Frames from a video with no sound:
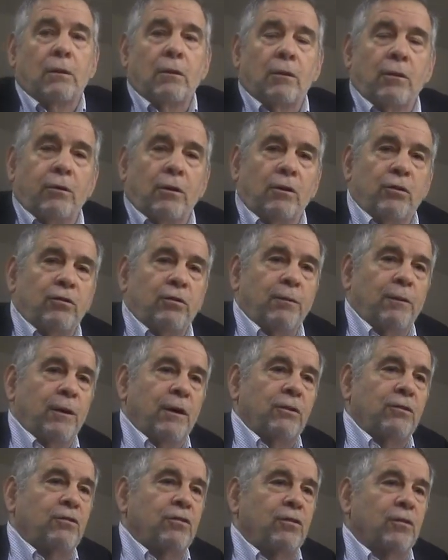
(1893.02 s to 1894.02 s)
Those of
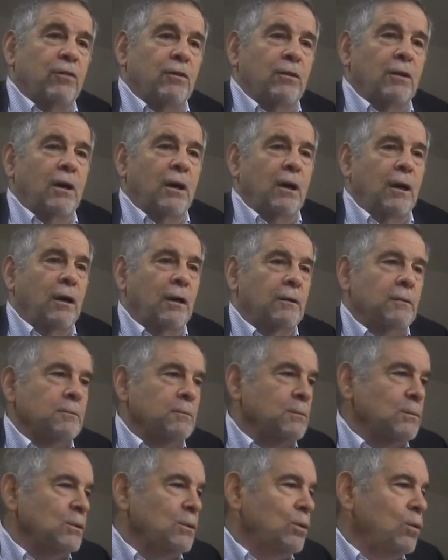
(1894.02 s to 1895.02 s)
us
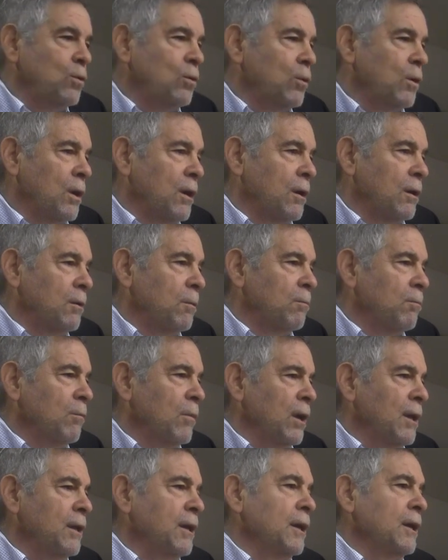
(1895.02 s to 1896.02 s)
who are
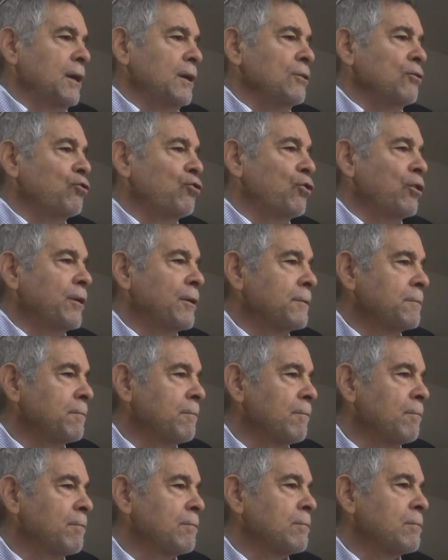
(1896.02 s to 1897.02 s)
my age
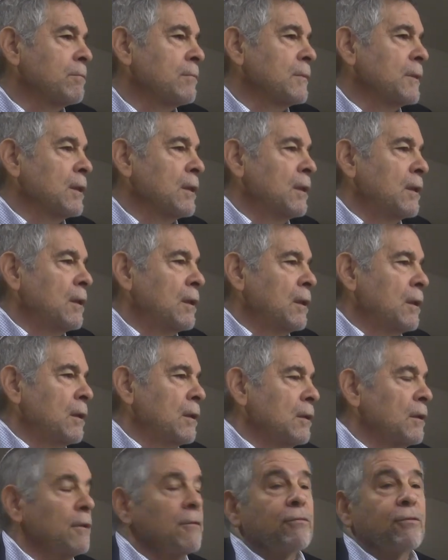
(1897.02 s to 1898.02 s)

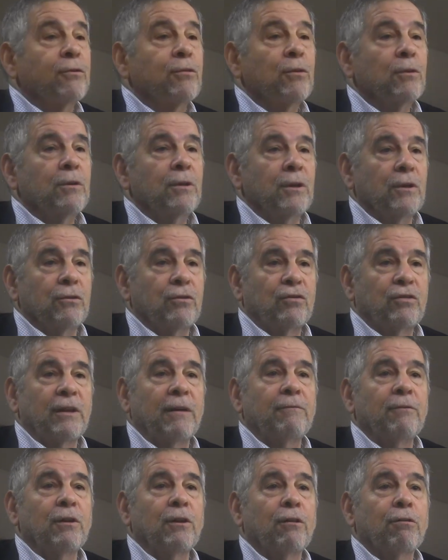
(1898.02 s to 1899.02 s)
lived through the
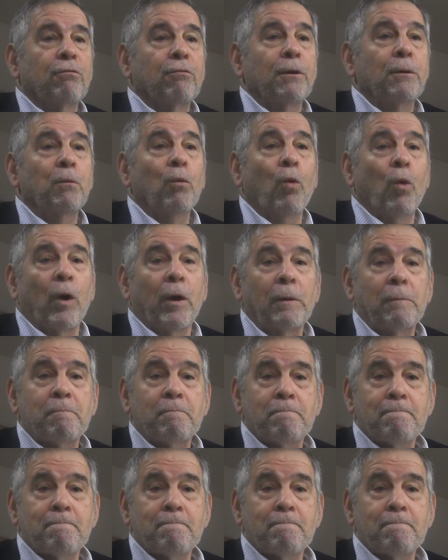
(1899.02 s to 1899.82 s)
73 war.